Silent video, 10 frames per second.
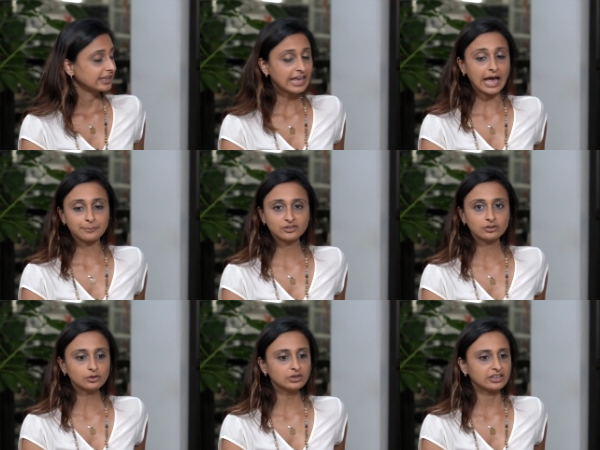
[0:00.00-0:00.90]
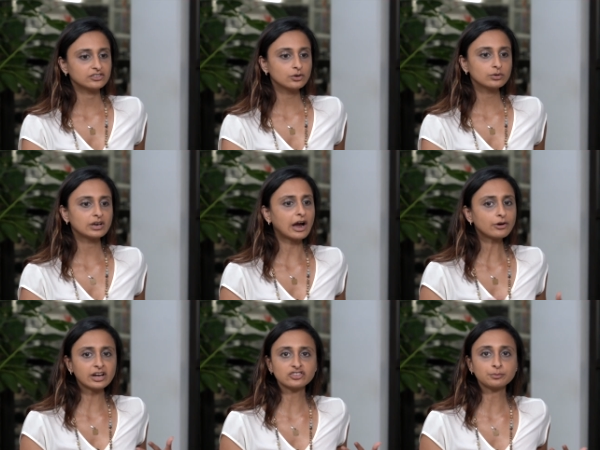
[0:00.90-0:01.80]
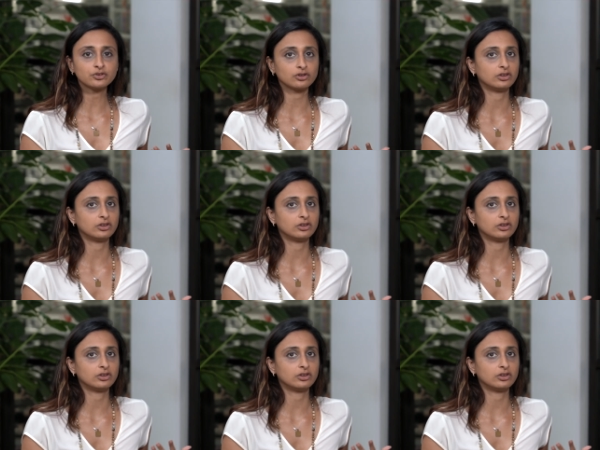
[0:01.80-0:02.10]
Yeah, absolutely. So our customers are